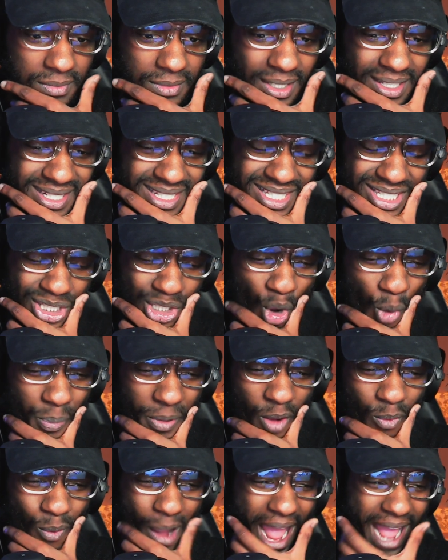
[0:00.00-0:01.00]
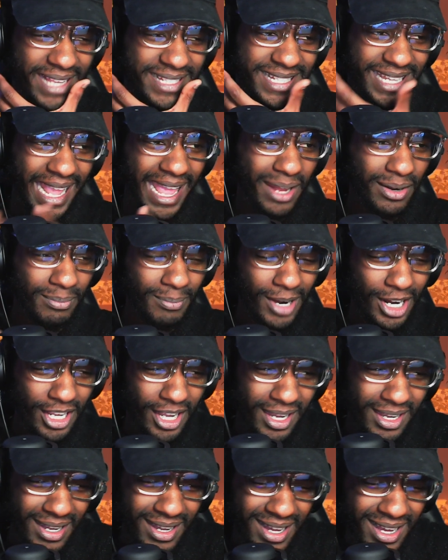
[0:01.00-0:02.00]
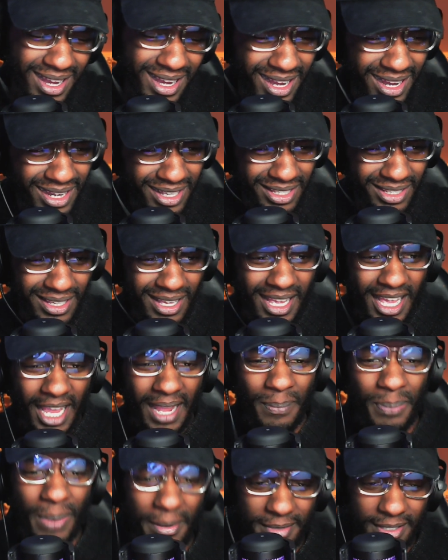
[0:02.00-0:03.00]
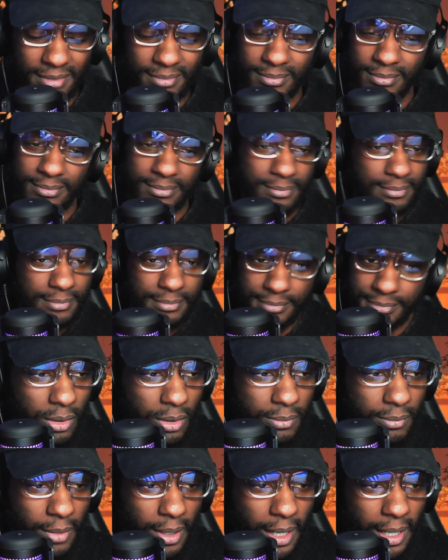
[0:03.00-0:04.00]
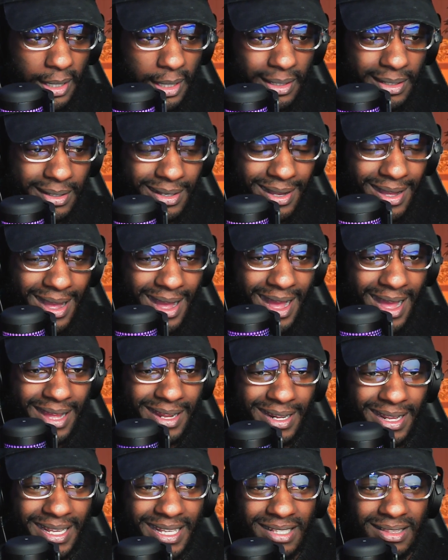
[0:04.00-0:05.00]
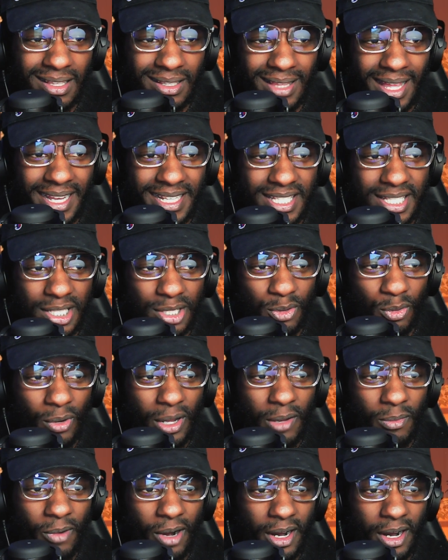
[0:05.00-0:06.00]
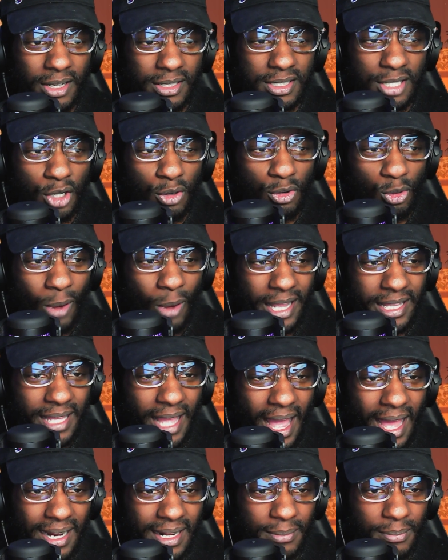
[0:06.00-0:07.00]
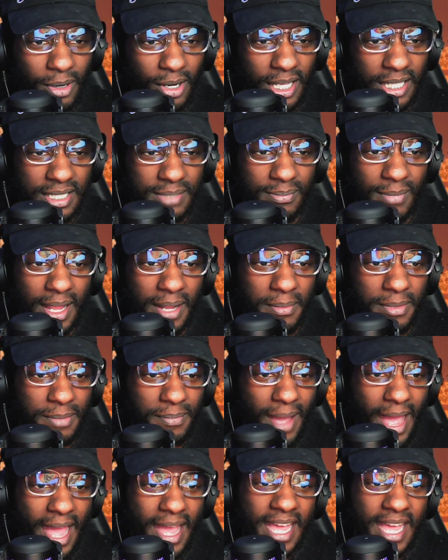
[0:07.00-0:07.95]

This stupid wax can't. Ugh. probably. Oh my god. And he looked like Squidward too while he at it, bro. It's making me mad.